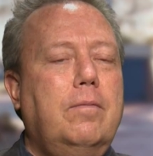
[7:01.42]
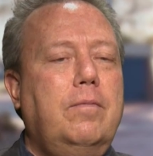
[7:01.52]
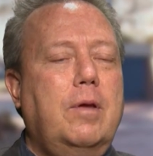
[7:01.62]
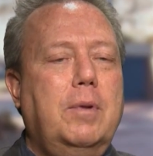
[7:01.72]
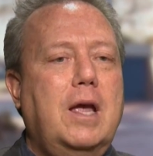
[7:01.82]

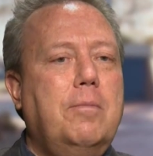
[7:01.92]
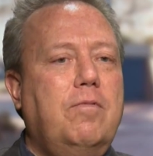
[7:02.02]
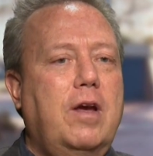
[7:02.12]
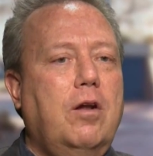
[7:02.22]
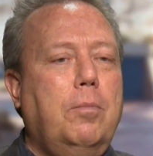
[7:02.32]
that became
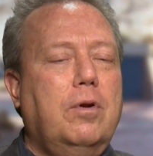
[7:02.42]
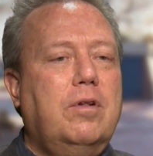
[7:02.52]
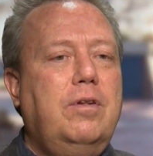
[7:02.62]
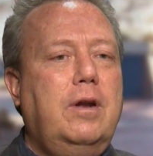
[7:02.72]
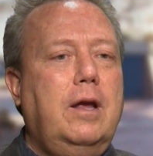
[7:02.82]
available to the
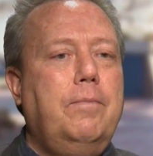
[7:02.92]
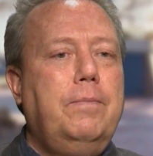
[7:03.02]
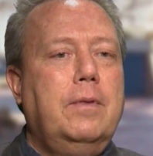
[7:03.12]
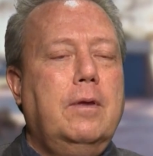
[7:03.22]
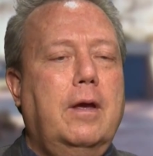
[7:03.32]
city.
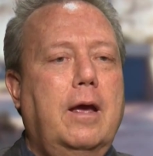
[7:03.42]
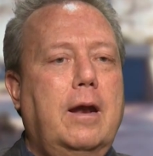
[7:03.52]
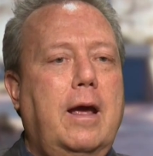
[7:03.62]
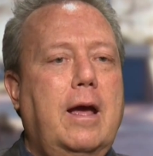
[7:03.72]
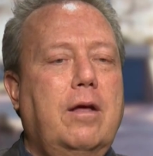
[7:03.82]
And
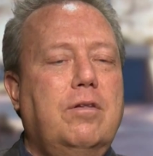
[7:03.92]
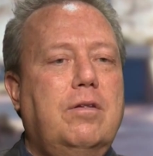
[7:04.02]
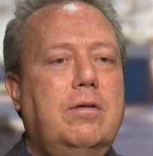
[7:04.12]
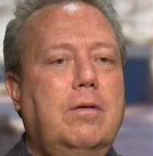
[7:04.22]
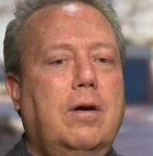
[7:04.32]

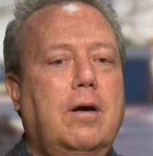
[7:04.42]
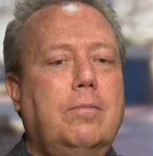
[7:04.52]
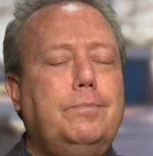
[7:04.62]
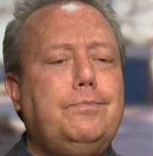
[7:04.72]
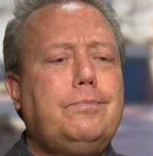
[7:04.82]
as
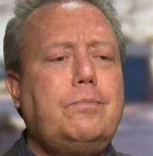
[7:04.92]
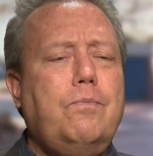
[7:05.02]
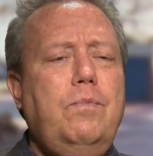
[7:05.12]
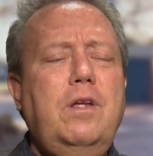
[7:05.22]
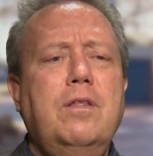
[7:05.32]

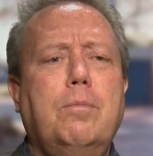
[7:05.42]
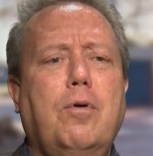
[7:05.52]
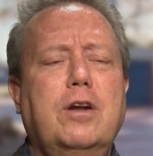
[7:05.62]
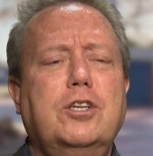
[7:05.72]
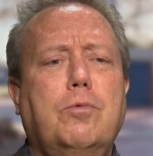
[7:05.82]
the
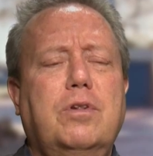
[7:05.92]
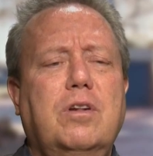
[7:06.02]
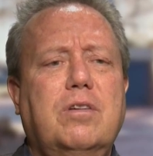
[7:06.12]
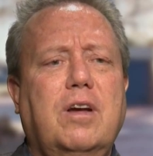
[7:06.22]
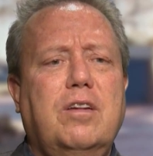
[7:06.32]
project was
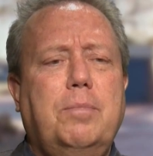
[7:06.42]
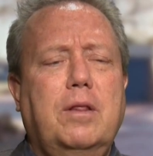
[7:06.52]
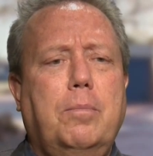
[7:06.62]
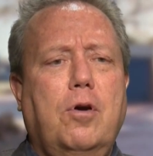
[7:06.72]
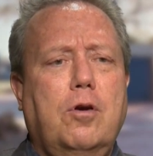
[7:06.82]
discussed by the
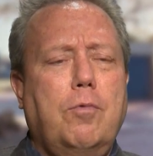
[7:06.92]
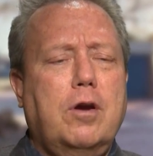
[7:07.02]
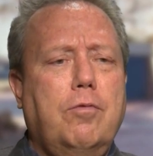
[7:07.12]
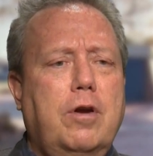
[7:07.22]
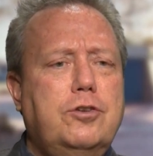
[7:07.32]
Park and
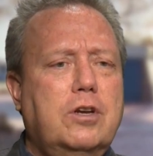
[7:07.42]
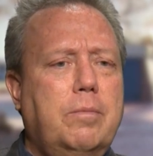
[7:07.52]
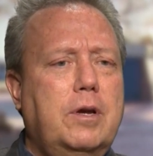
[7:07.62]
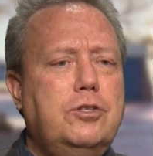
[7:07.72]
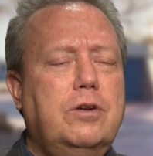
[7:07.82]
Recreation
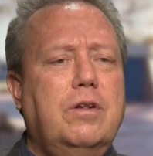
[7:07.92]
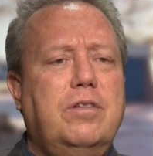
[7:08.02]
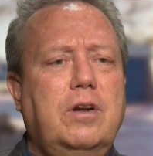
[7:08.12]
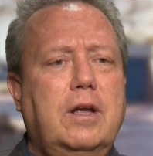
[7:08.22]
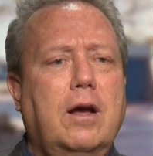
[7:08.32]
Commission, the
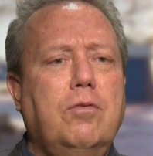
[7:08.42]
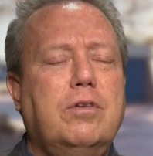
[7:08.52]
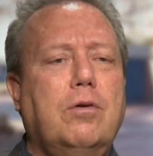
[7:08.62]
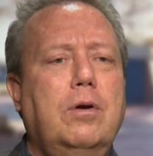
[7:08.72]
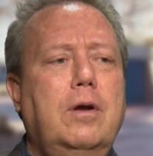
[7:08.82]
City
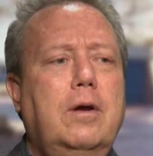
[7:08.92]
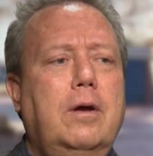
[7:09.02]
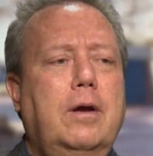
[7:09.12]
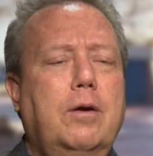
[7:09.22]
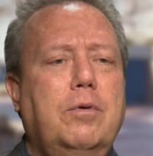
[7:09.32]
Council,
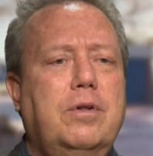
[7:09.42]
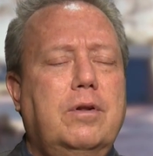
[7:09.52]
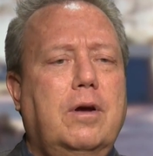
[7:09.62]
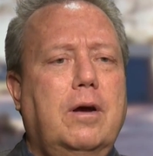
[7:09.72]
it was